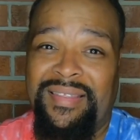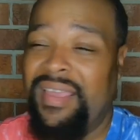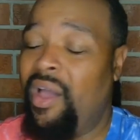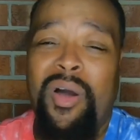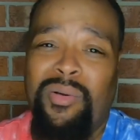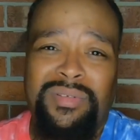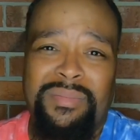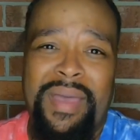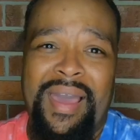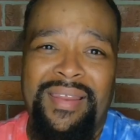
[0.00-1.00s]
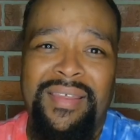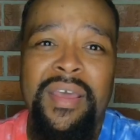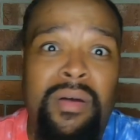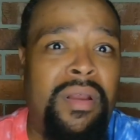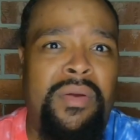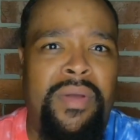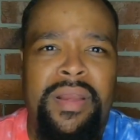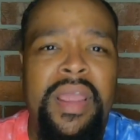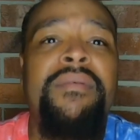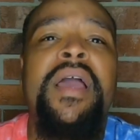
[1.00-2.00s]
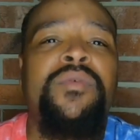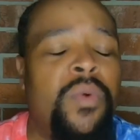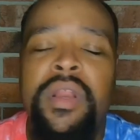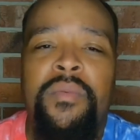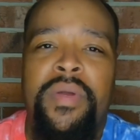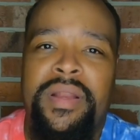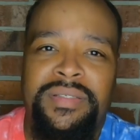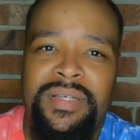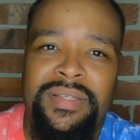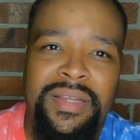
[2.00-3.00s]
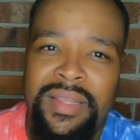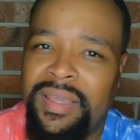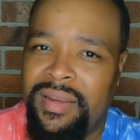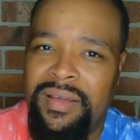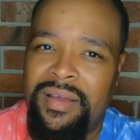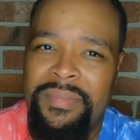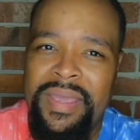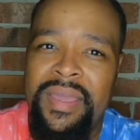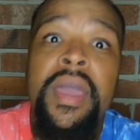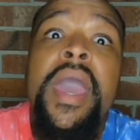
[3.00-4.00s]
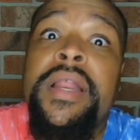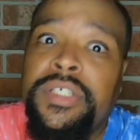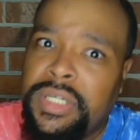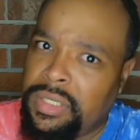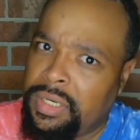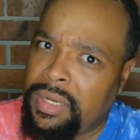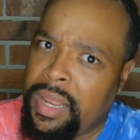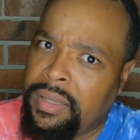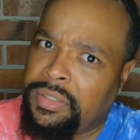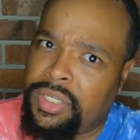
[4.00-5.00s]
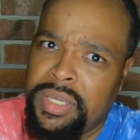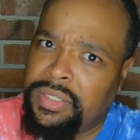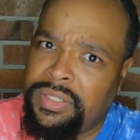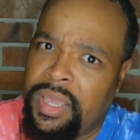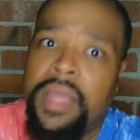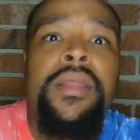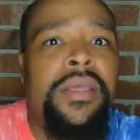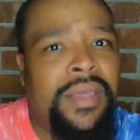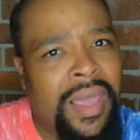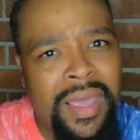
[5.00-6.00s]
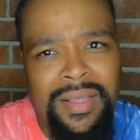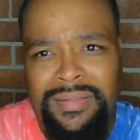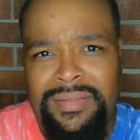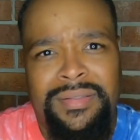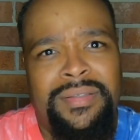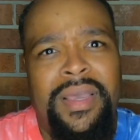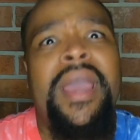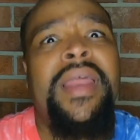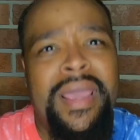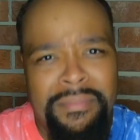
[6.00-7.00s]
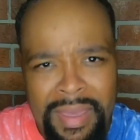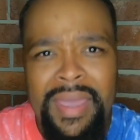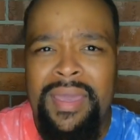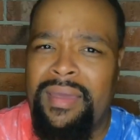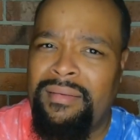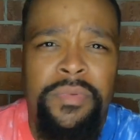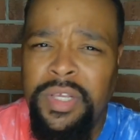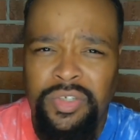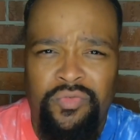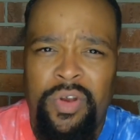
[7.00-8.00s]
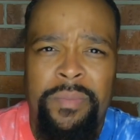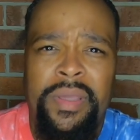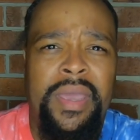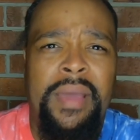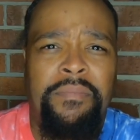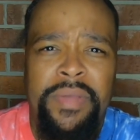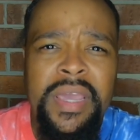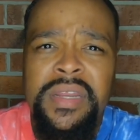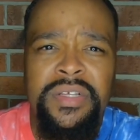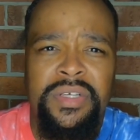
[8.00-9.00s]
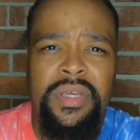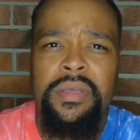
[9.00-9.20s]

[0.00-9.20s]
They all smiling. Oh, they ready. Every last one of them ready to stick their dick in her, man. And she looked like she is saying yes and amen. This strumpet got energy.